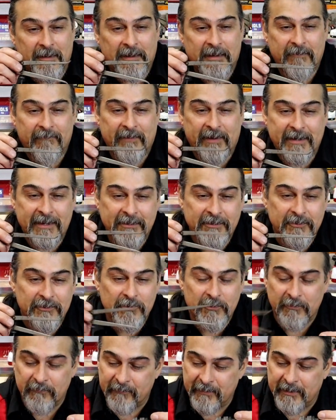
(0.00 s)
If I need to
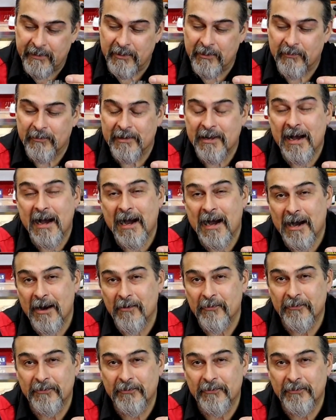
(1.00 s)
do a video on how